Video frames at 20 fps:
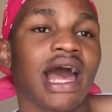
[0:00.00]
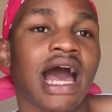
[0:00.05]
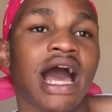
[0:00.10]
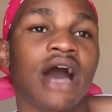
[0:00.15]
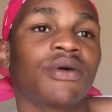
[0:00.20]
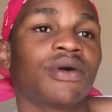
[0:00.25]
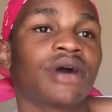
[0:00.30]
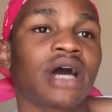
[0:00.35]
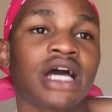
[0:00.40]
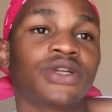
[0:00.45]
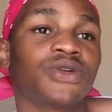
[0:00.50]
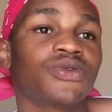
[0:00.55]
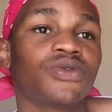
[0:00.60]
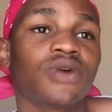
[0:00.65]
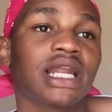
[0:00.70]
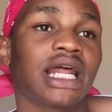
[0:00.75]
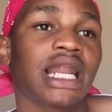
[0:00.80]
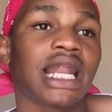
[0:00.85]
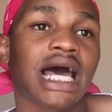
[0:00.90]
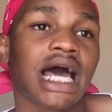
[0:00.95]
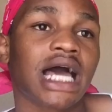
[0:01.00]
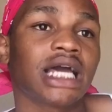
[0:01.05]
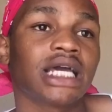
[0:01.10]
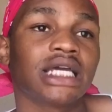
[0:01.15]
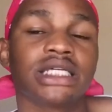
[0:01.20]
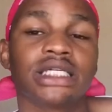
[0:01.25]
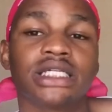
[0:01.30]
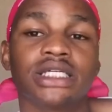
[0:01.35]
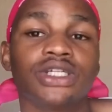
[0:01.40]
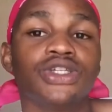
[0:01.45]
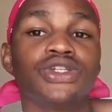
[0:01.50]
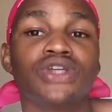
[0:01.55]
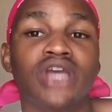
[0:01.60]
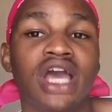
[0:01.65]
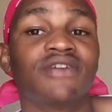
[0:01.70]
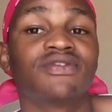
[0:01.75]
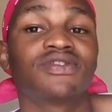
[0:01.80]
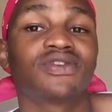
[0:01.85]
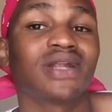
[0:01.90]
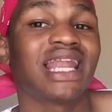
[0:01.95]
I don't wanna lie,
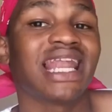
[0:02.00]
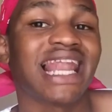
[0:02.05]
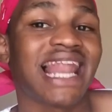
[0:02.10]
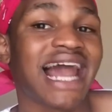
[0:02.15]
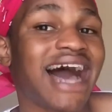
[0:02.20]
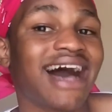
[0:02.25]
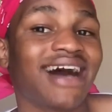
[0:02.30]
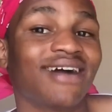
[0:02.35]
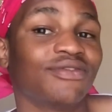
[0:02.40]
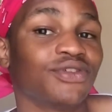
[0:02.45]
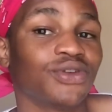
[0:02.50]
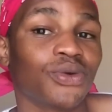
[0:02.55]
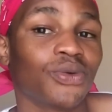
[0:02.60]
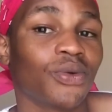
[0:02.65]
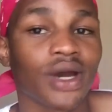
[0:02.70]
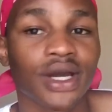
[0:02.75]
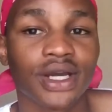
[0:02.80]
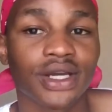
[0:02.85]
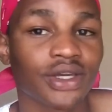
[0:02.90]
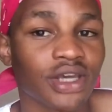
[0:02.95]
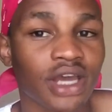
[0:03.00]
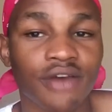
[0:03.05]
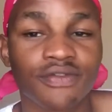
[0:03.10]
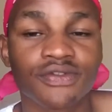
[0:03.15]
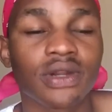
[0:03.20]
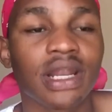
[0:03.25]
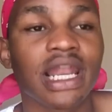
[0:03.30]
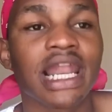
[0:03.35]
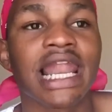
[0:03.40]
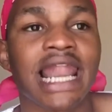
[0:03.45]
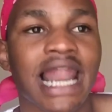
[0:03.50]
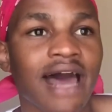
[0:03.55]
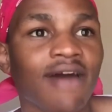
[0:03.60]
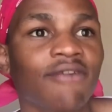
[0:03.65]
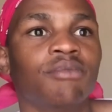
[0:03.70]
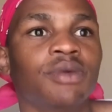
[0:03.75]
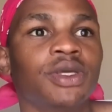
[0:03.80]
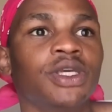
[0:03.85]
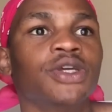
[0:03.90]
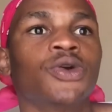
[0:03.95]
you have to love your work. You have to
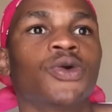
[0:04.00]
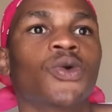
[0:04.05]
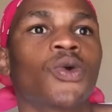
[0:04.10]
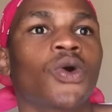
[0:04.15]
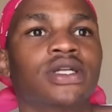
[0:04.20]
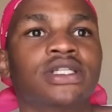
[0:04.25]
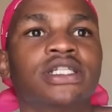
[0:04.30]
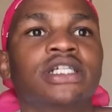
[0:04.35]
love being